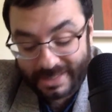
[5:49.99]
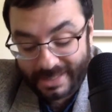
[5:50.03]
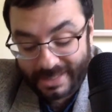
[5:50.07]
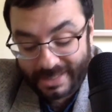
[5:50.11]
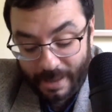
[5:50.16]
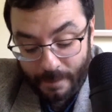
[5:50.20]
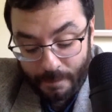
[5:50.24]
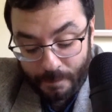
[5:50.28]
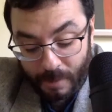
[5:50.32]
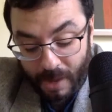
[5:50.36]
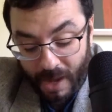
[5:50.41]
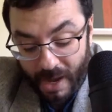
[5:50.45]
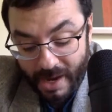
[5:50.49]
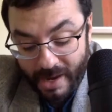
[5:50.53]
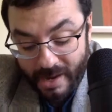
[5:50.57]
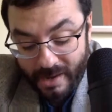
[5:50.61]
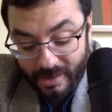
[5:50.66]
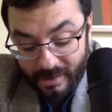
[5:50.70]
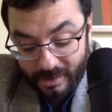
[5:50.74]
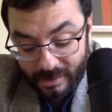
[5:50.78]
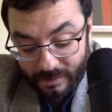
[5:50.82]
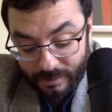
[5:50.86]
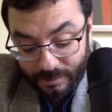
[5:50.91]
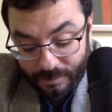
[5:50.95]
that
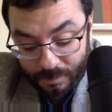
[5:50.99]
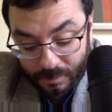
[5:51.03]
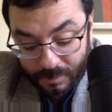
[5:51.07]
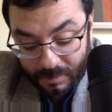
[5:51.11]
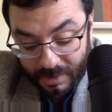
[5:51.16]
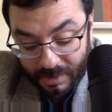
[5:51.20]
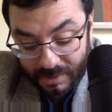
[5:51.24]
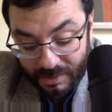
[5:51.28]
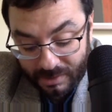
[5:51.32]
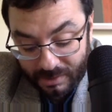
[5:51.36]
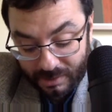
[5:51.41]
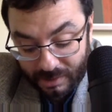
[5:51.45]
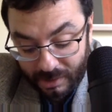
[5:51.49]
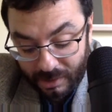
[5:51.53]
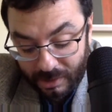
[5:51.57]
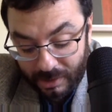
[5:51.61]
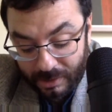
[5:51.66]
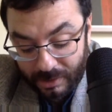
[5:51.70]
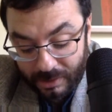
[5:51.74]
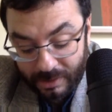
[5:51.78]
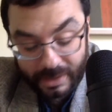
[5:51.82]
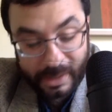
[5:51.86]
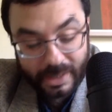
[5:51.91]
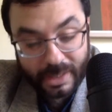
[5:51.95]
Biden is still